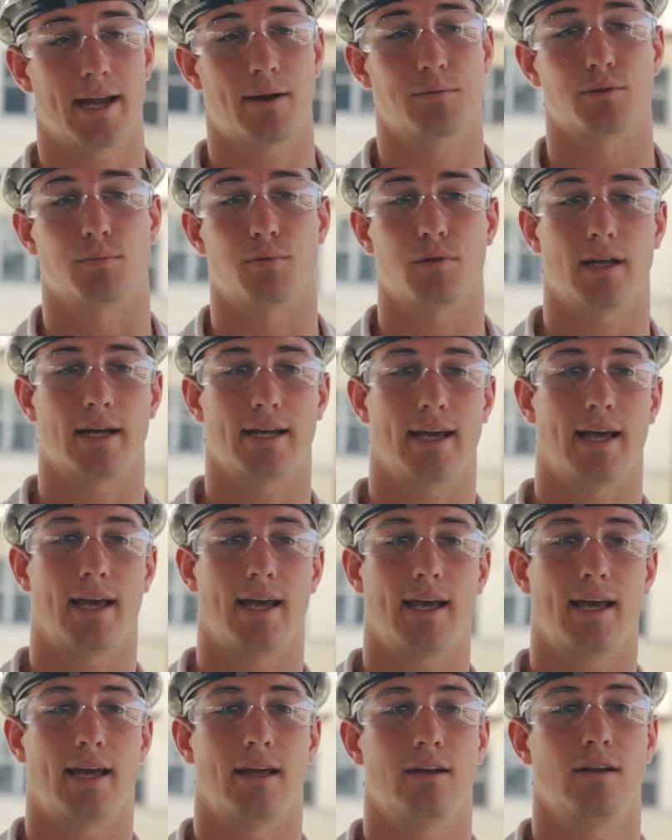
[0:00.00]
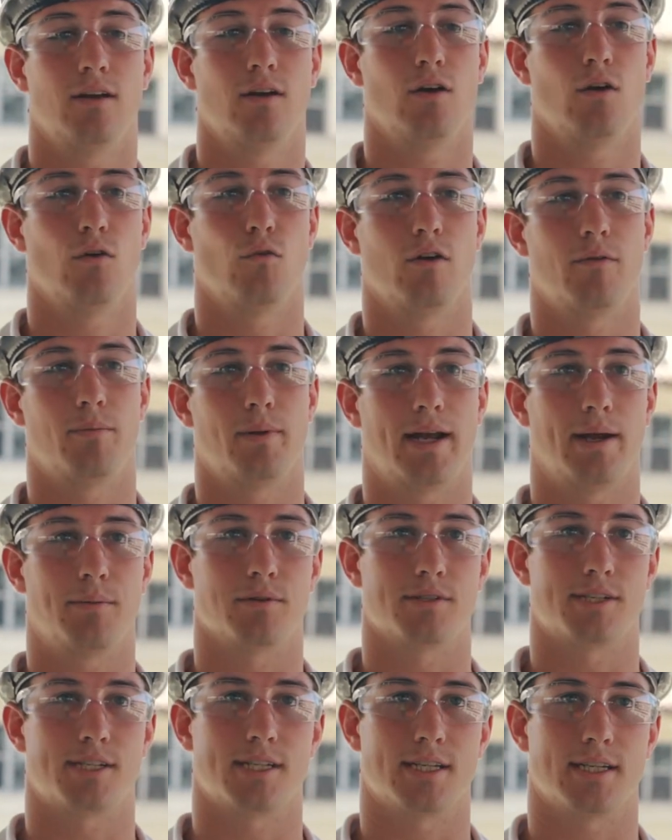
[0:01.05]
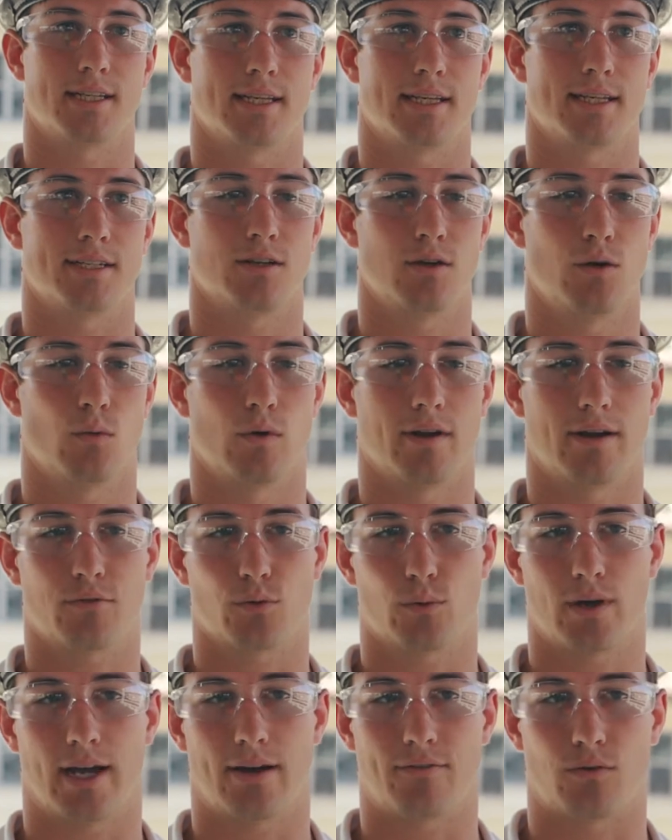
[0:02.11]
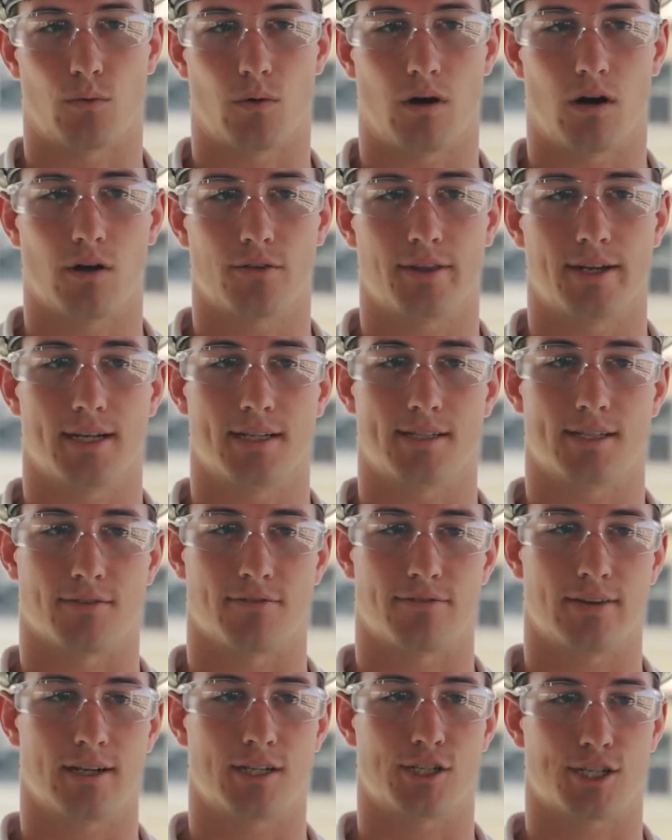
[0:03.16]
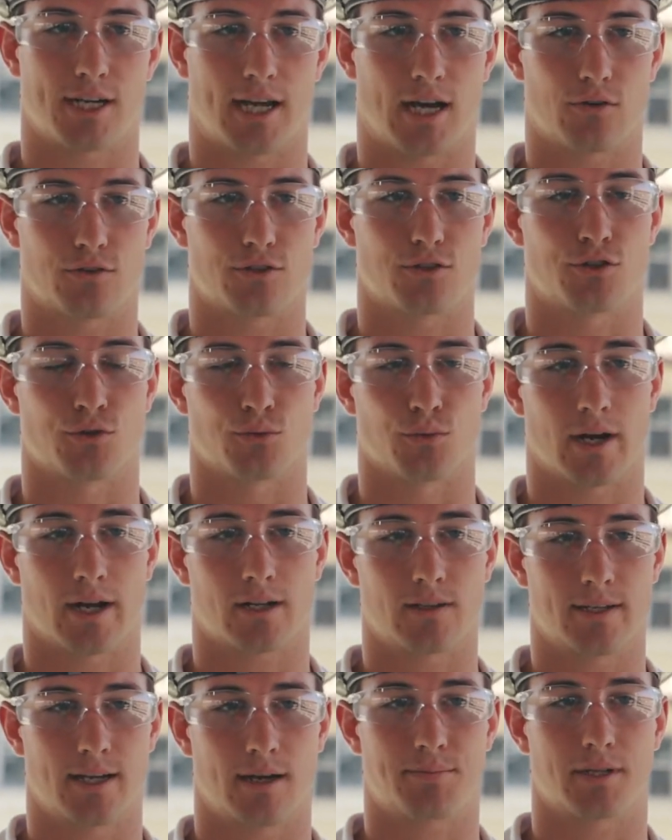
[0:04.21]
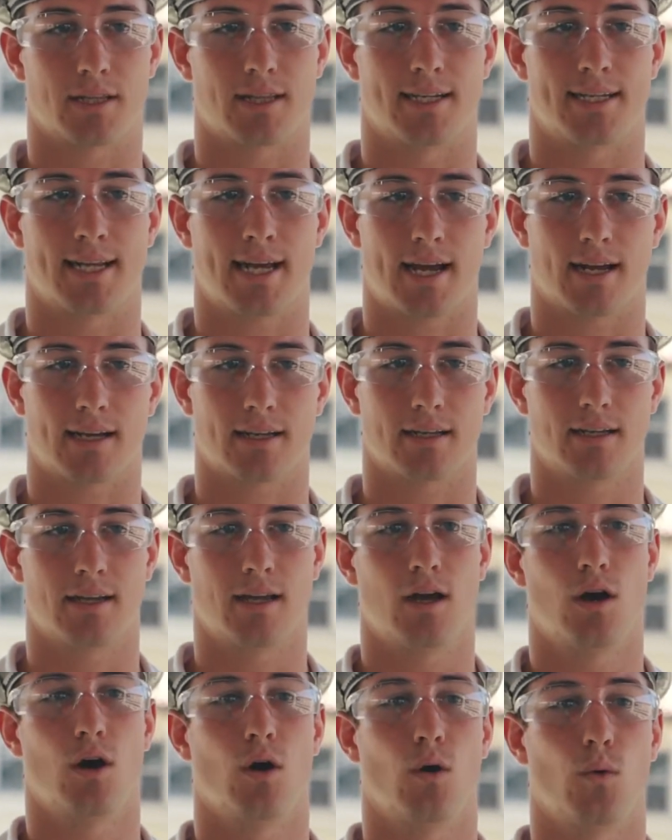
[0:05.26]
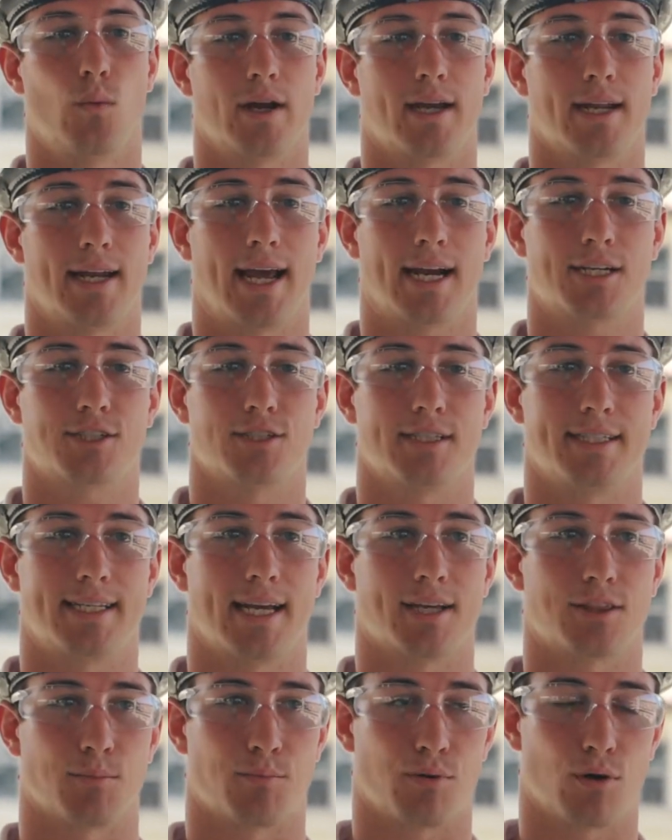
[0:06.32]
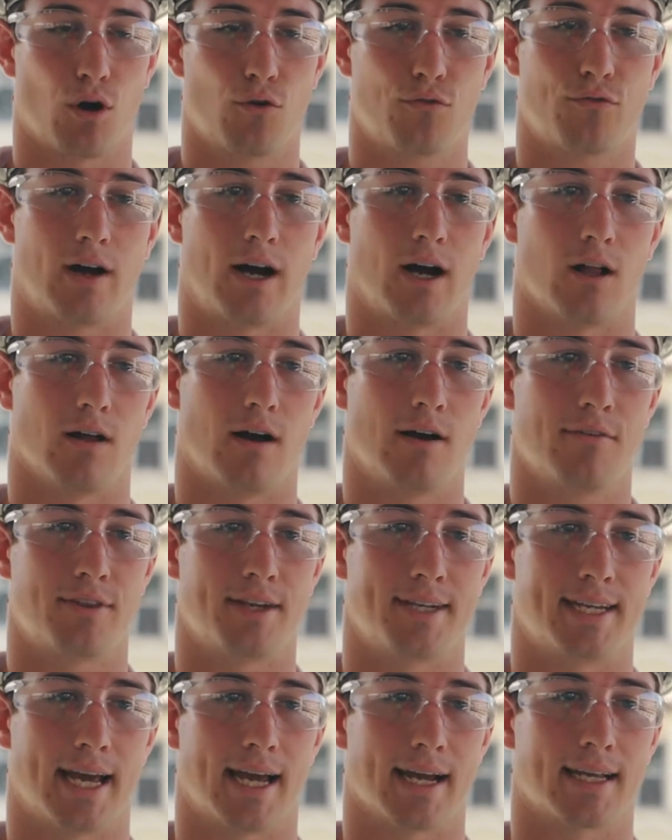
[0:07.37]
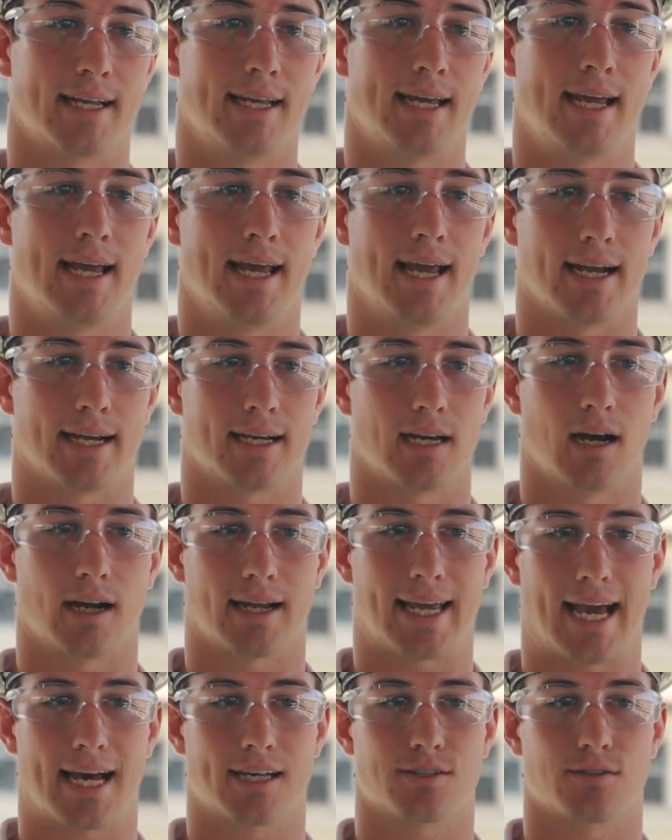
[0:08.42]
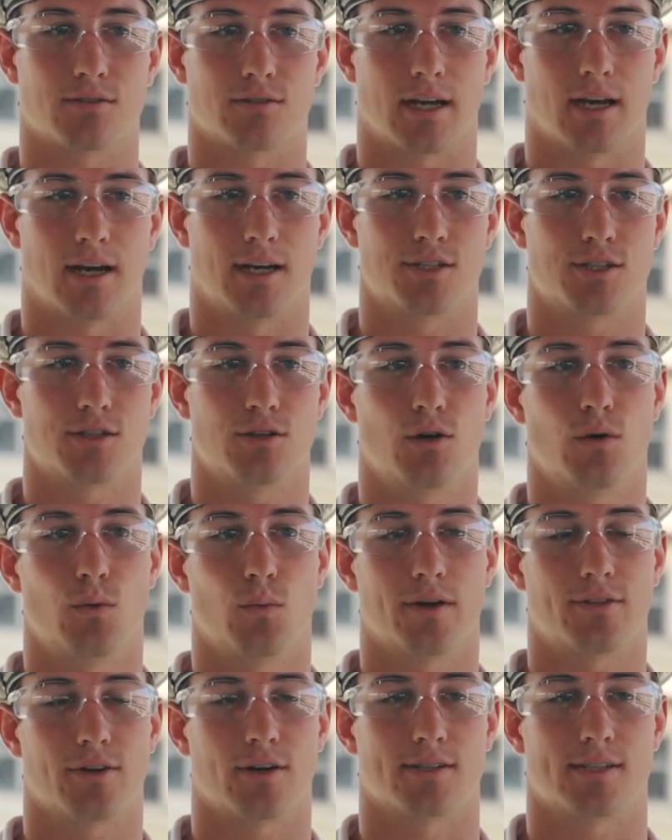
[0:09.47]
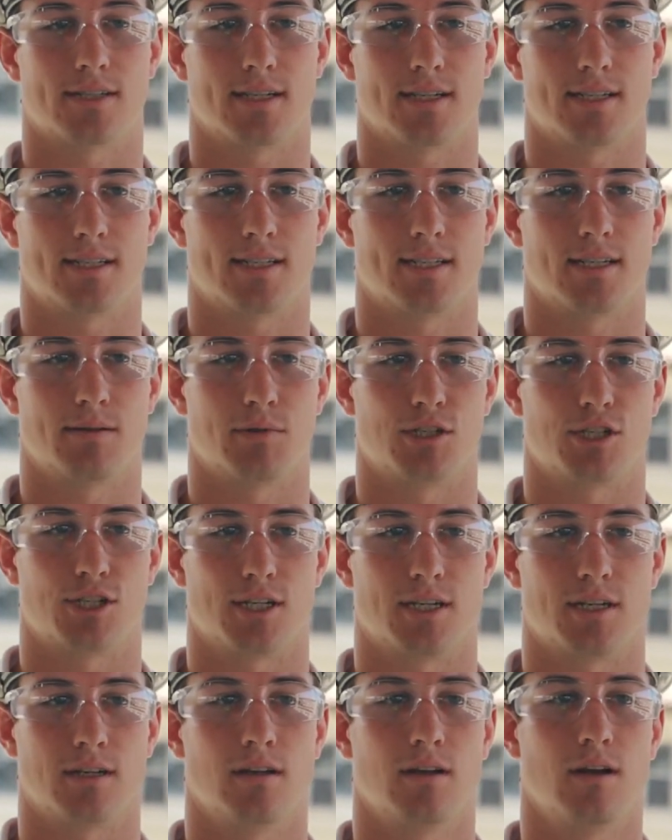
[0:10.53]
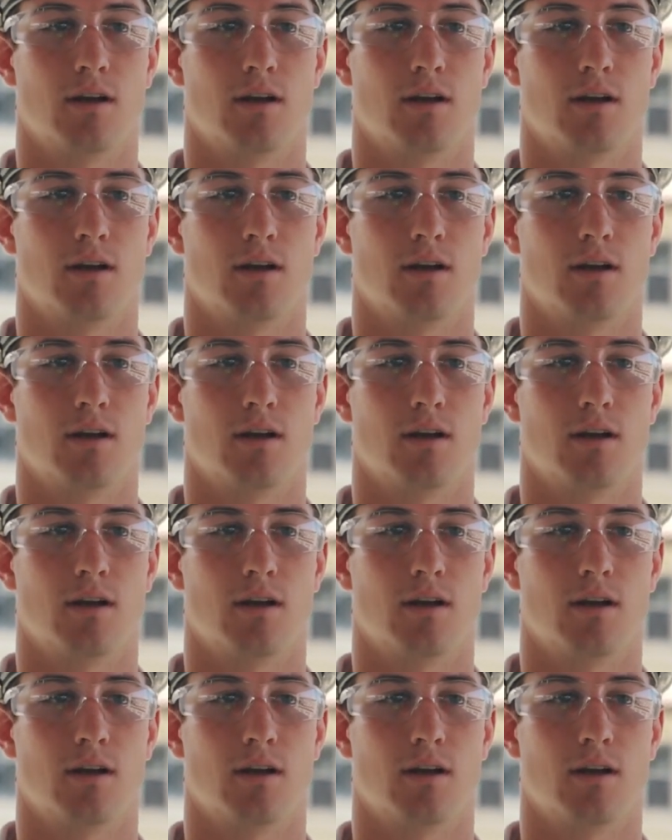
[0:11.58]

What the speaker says: able to plan ahead, we've been able to see that whenever we have a wall that needs to finish out directly up to the deck, we can actually take the profile of the deck and cut castle cuts with our CNC machine.